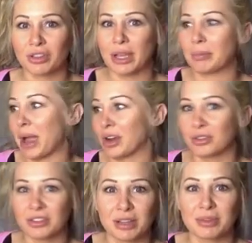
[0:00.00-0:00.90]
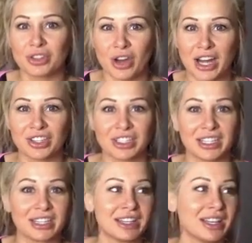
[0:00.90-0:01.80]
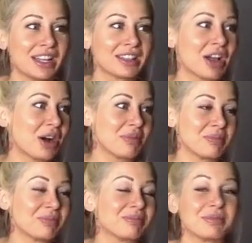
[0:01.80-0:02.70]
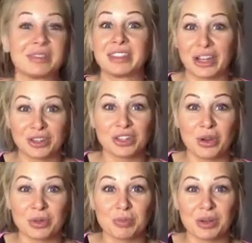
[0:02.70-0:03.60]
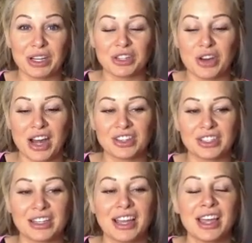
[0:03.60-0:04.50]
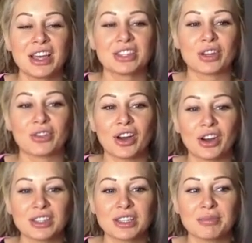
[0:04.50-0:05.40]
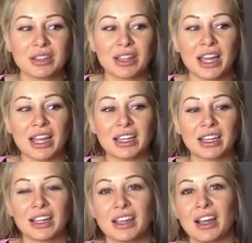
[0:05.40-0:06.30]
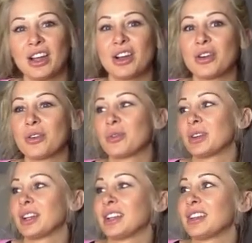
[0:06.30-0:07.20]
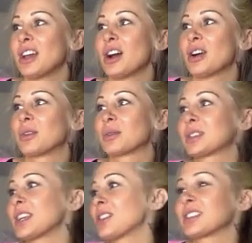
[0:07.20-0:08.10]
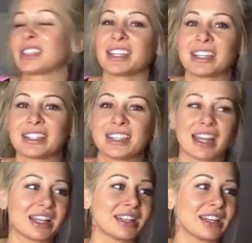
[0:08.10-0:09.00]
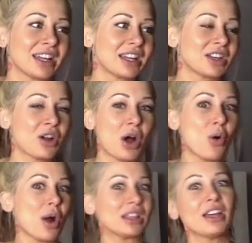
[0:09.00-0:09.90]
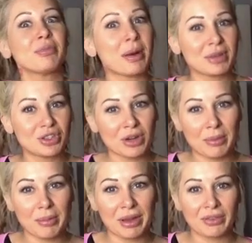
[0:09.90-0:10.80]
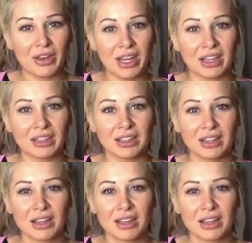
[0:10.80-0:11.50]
Like, Bad Girls Club is trashy. Their show was pretty trashy. So for her to be like, oh, no, Sarah's this, and, oh, I love Mama June, I'm a big fan.